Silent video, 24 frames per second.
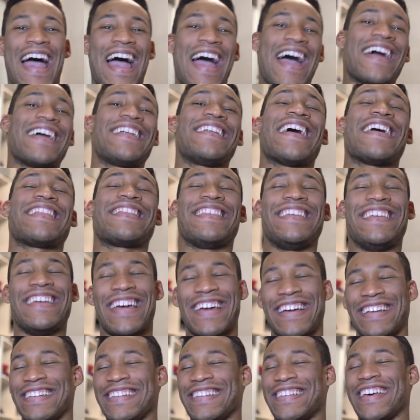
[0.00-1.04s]
And at the
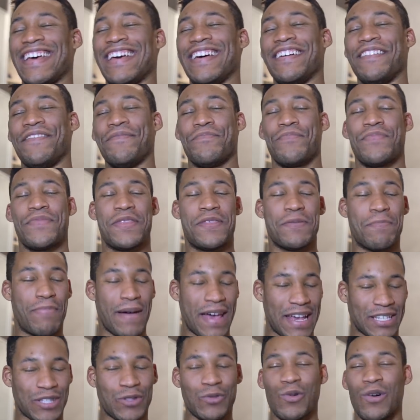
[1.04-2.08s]
end, the
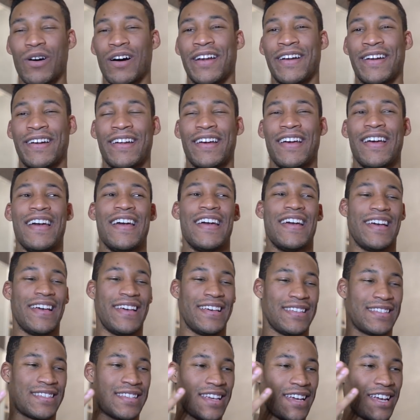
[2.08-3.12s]
best one
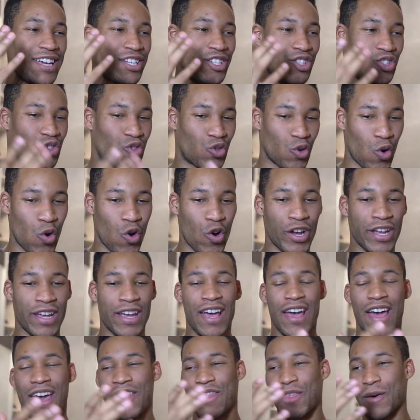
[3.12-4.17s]
is enjoy
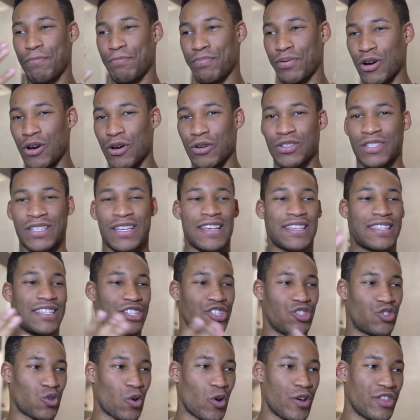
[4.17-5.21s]
the process,
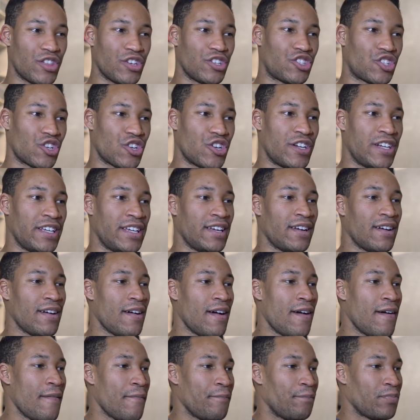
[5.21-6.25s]
enjoy the journey.
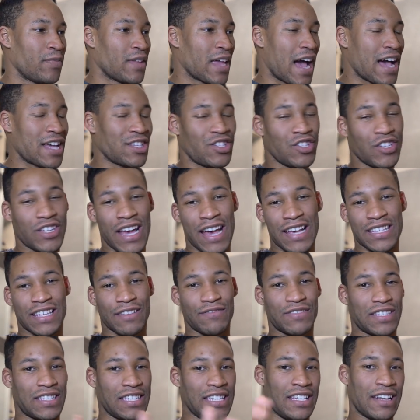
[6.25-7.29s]
As you guys
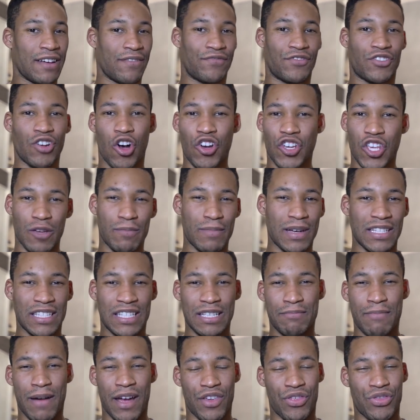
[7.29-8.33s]
have seen, I've
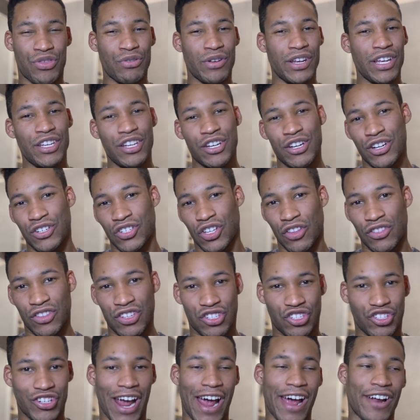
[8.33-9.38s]
documented my 3 years on
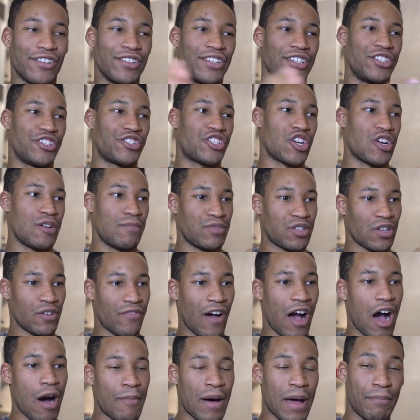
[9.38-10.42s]
this channel in terms of
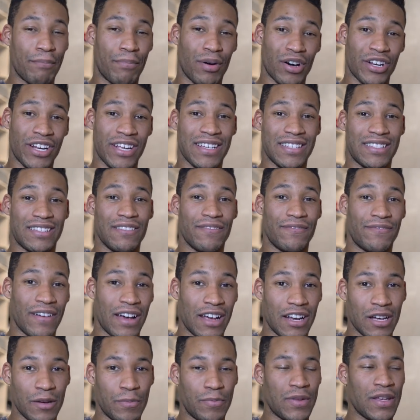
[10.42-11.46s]
my body has
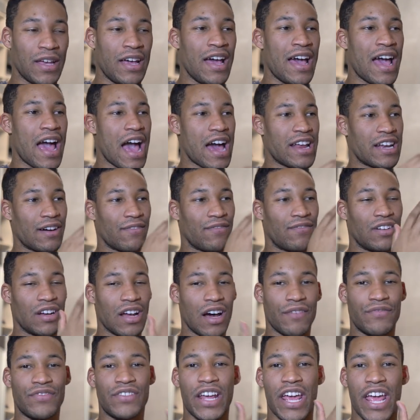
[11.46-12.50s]
developed, and I've
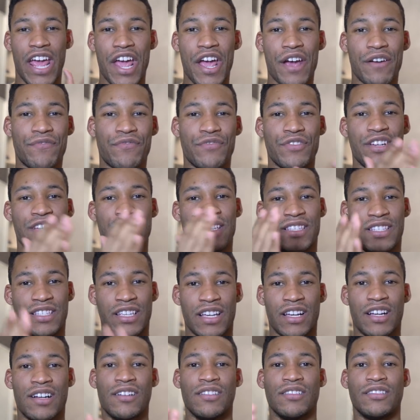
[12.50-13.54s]
loved every
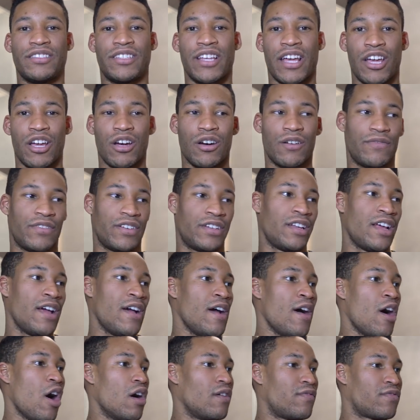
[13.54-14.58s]
single day of it,
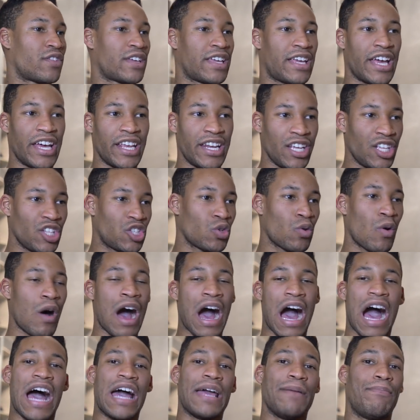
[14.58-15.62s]
of getting to a
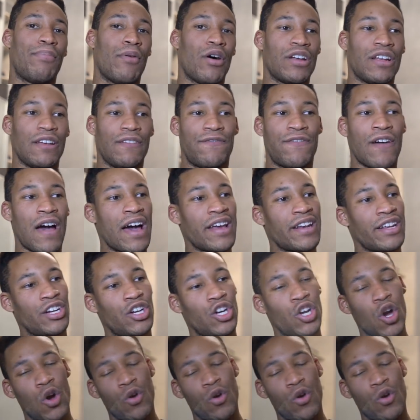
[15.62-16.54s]
high body fat and